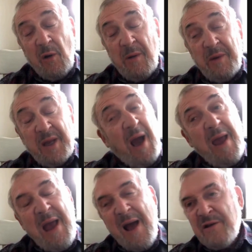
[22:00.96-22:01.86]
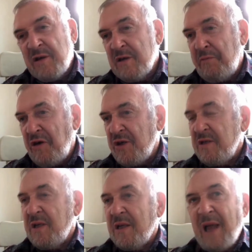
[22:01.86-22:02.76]
You know, I mean, I had
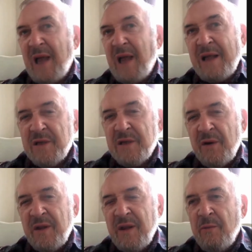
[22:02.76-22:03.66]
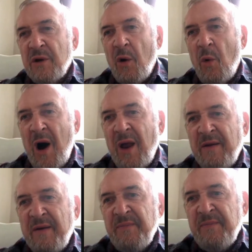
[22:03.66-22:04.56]
suspicions that sort of thing would go on.
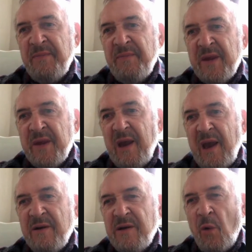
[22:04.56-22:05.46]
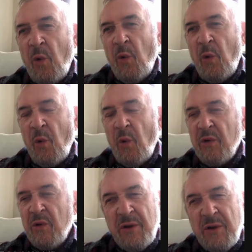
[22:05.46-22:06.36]
And, you know, there was
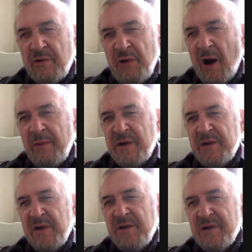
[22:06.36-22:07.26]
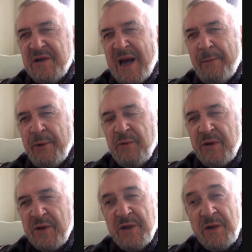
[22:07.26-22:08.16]
other horrible decisions that happened
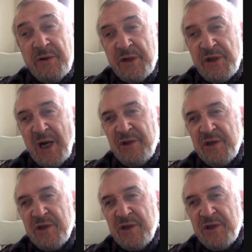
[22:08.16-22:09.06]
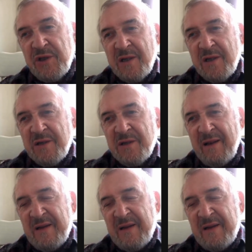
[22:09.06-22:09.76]
with us under John Giles as well.